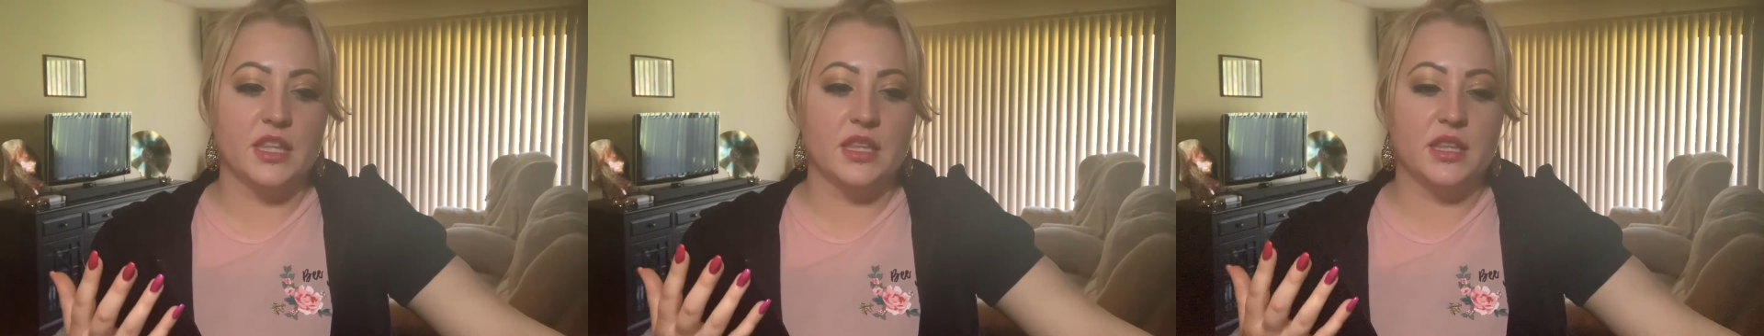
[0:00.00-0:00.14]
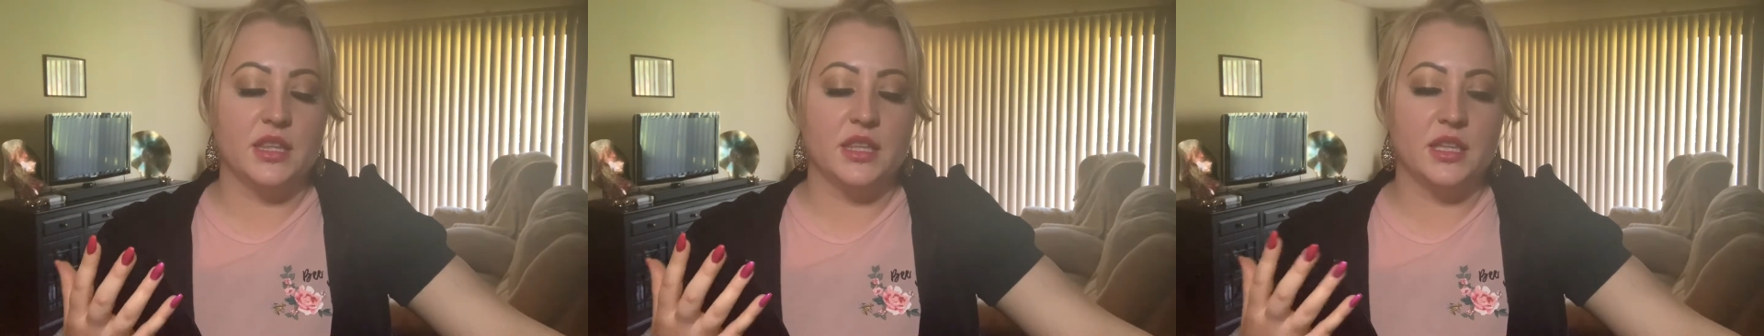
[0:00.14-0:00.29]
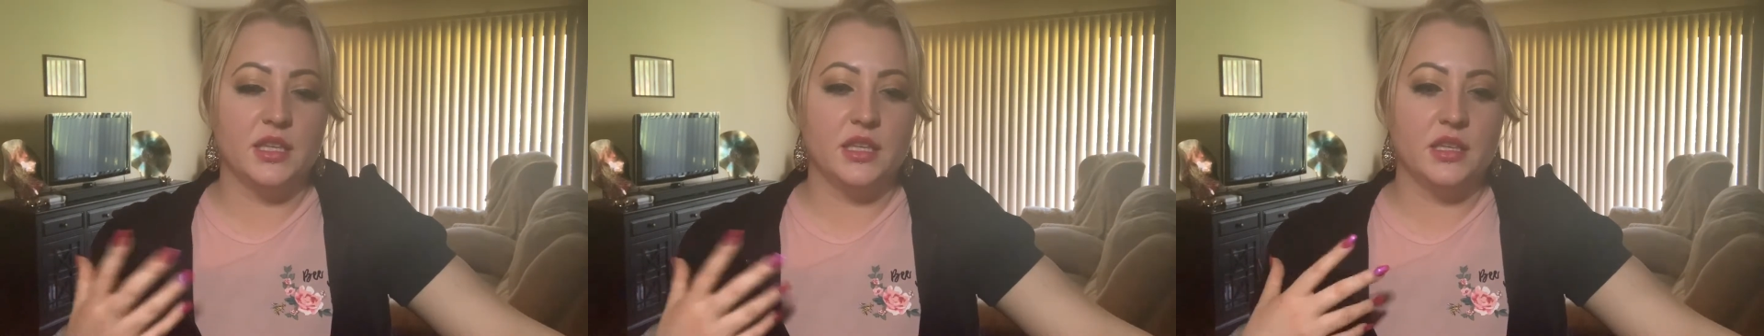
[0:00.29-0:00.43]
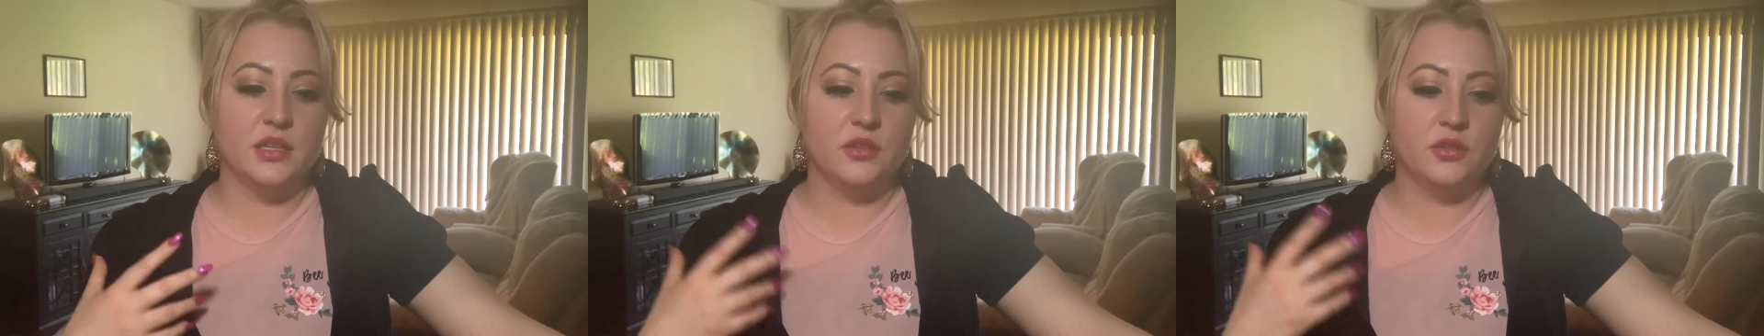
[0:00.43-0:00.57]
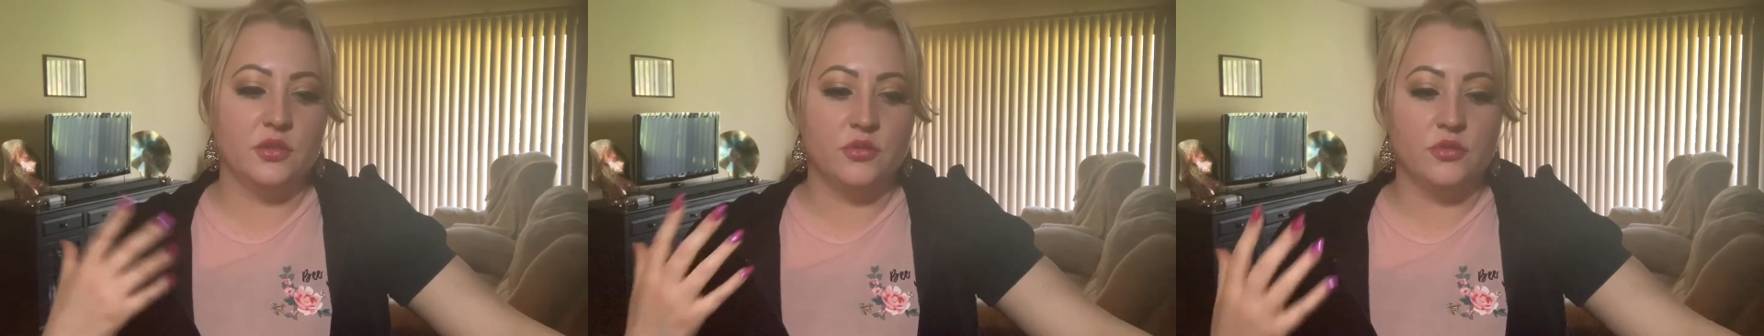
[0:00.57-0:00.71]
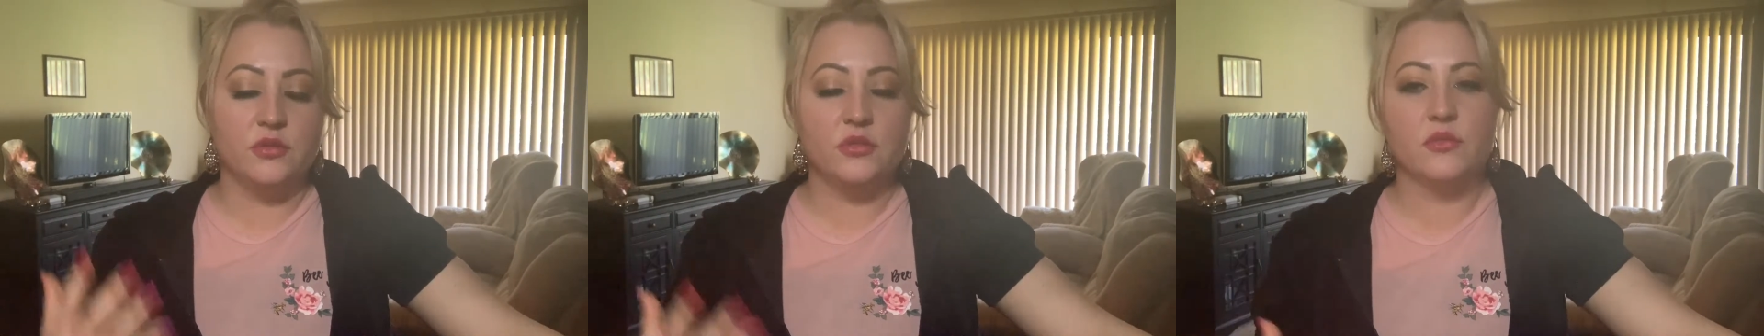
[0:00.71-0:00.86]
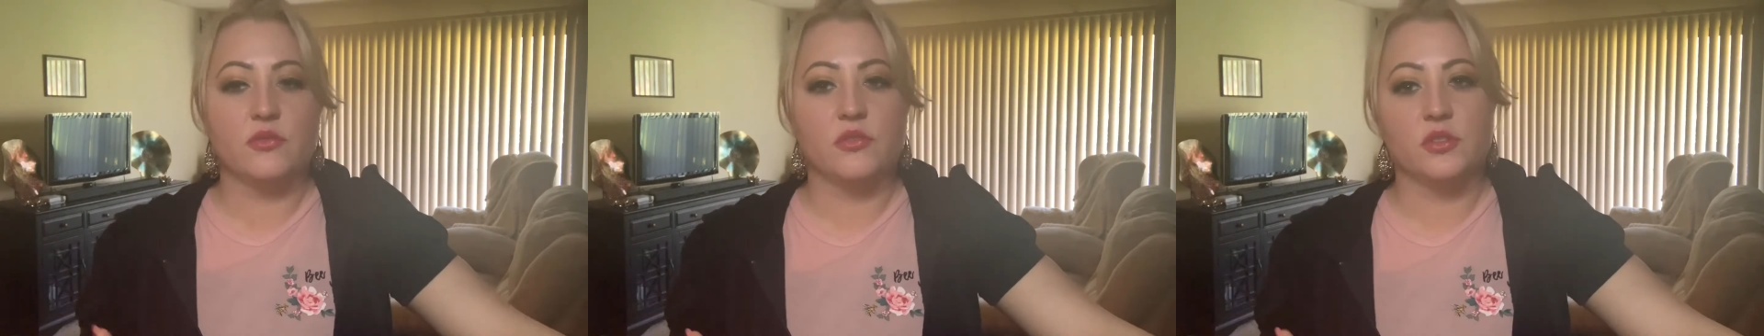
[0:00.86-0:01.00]
the
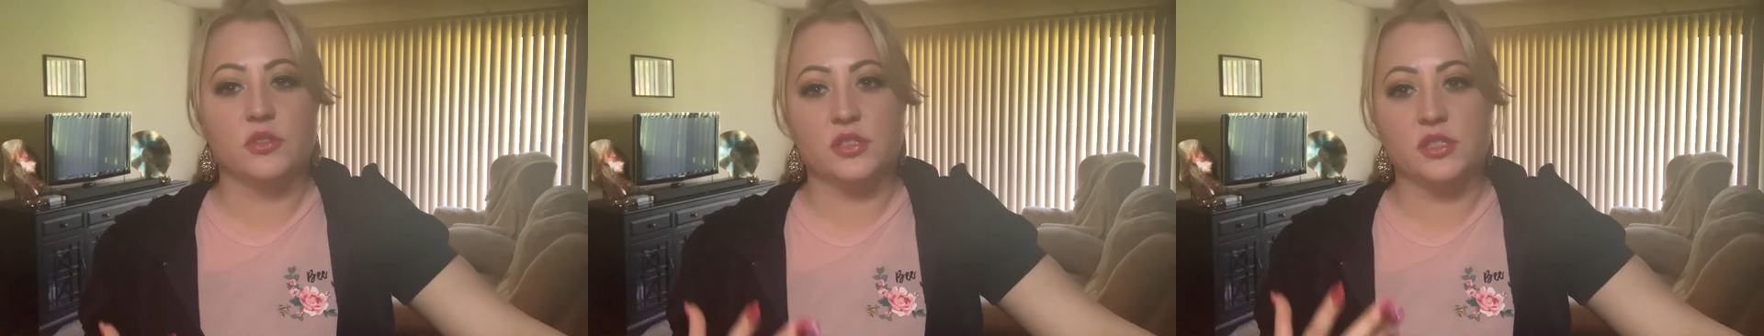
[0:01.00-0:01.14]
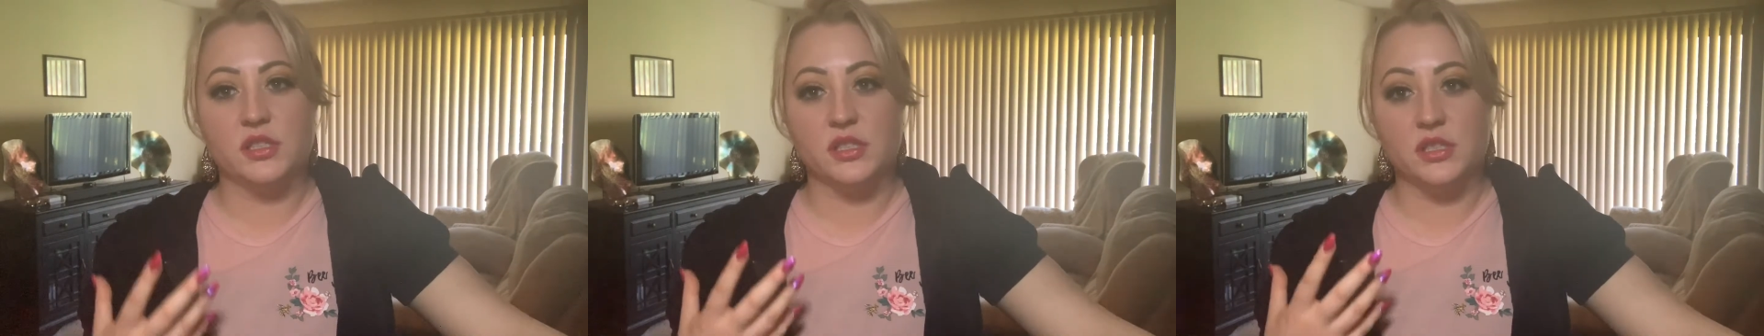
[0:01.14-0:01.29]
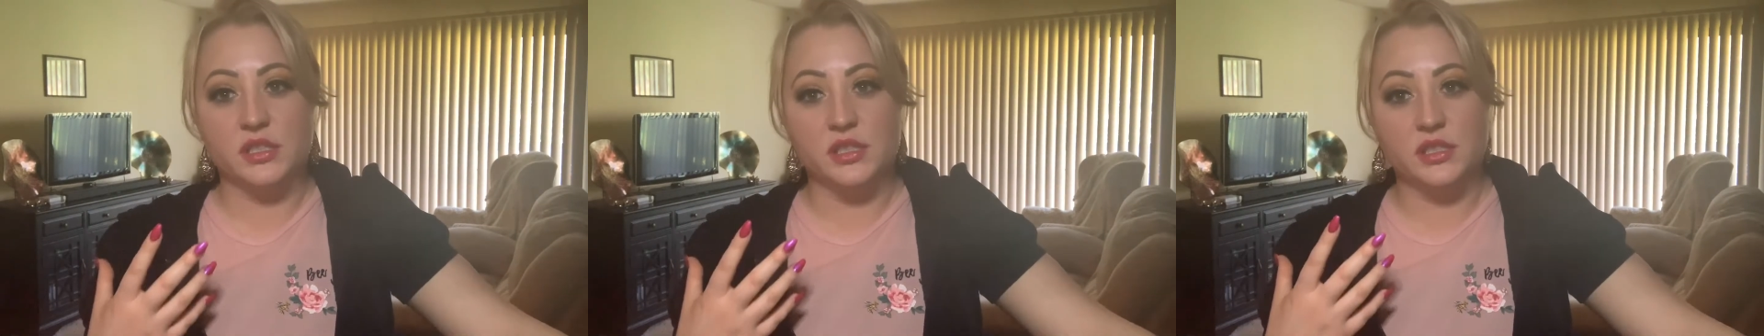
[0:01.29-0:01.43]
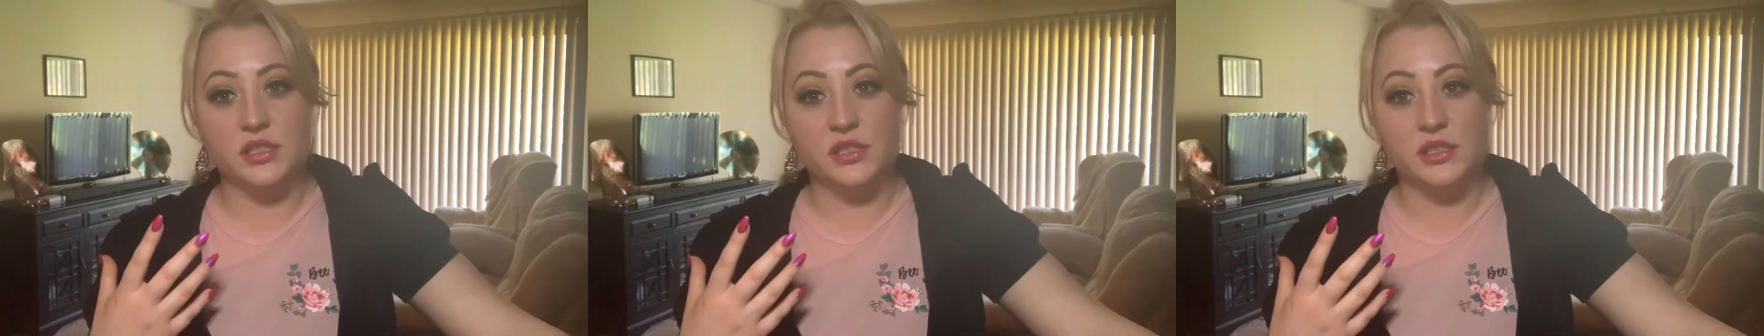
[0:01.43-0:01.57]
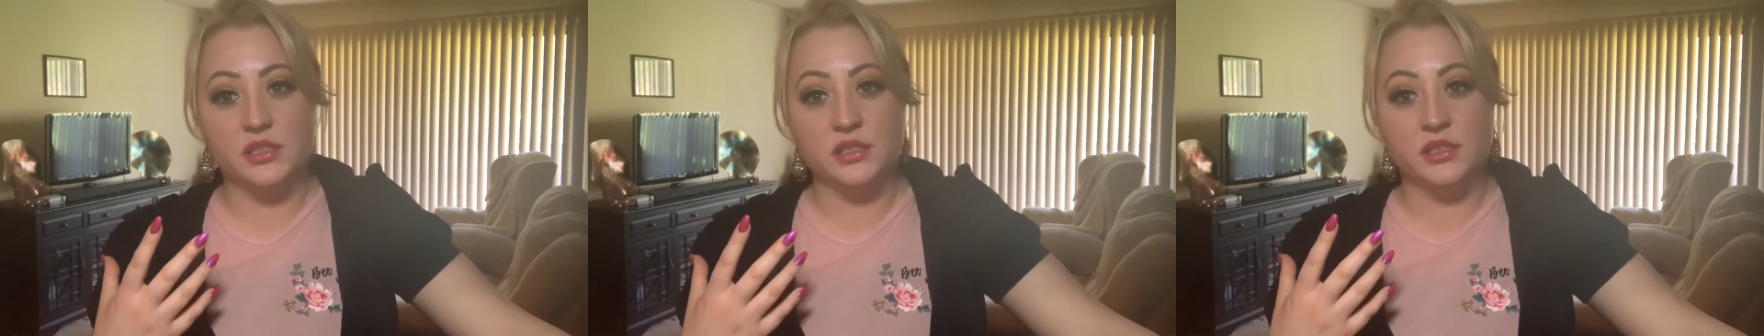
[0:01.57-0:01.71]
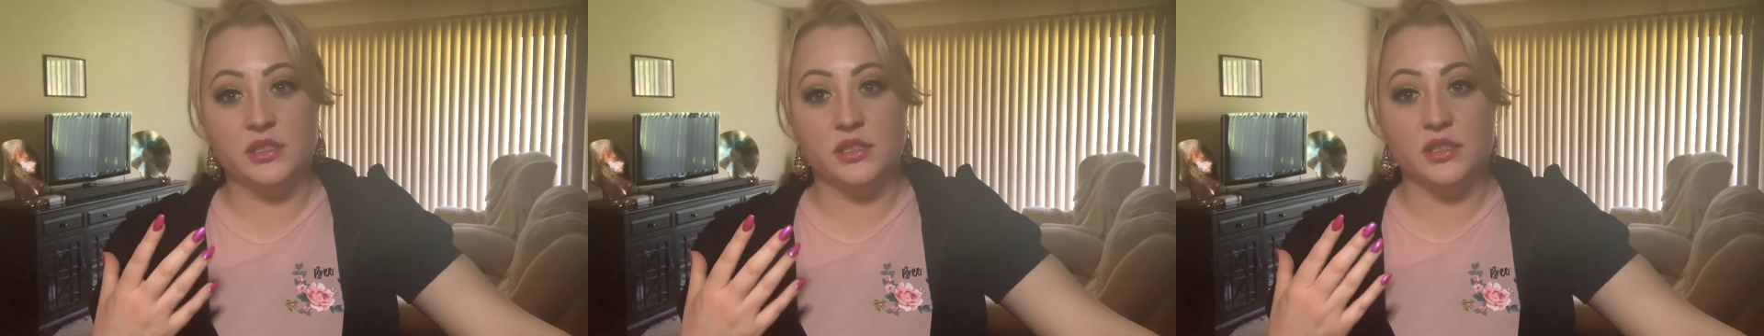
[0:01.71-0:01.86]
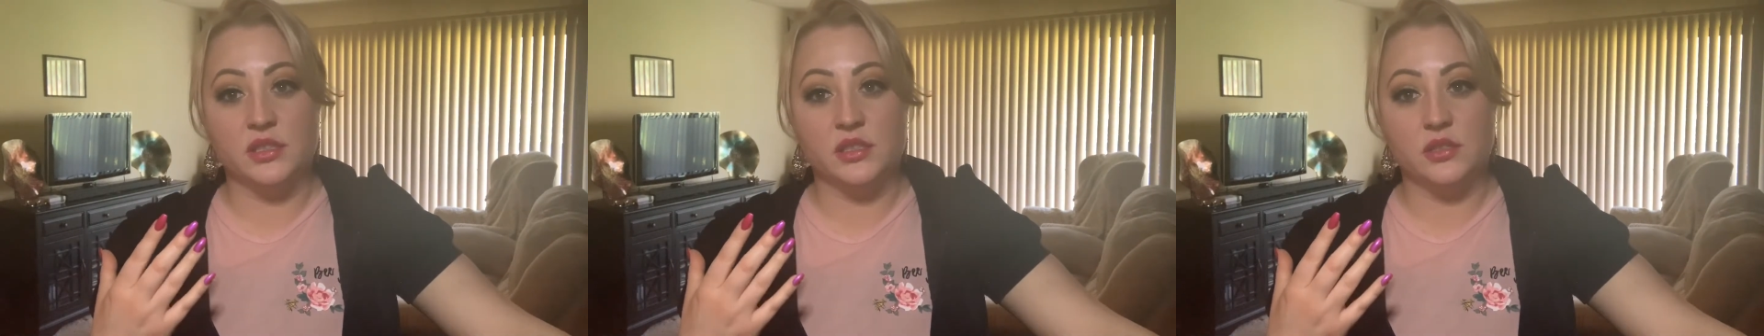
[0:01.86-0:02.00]
universe
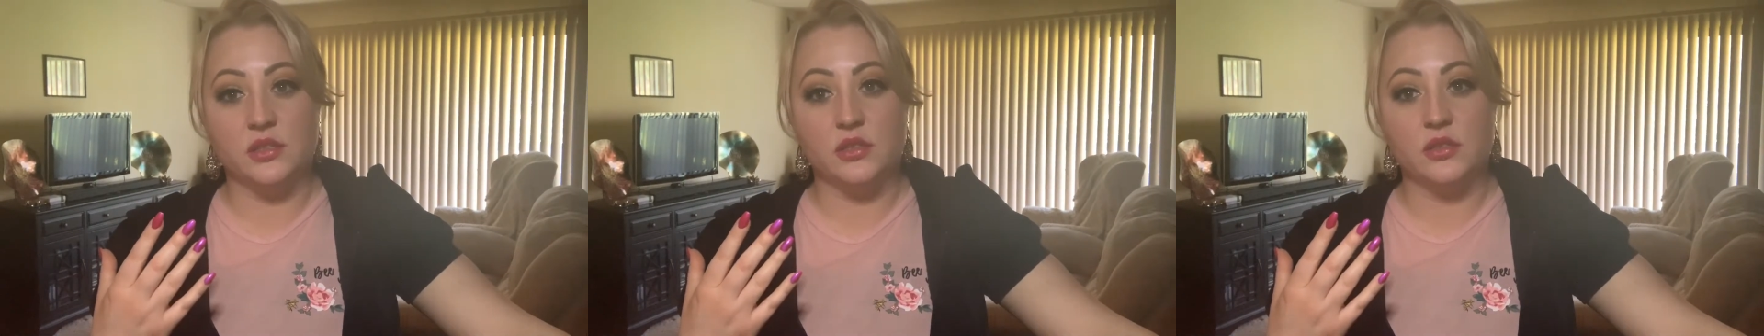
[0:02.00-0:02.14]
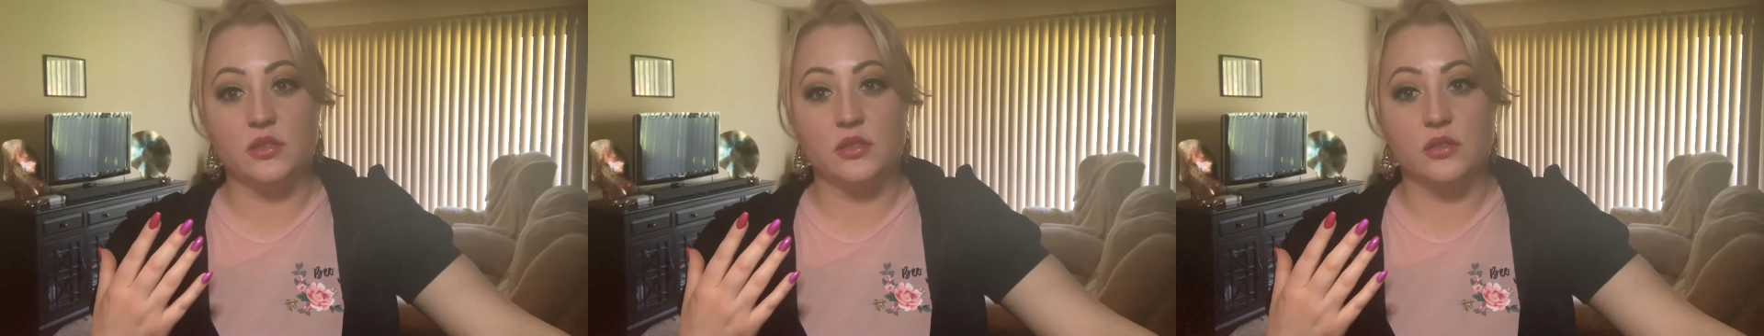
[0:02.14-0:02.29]
is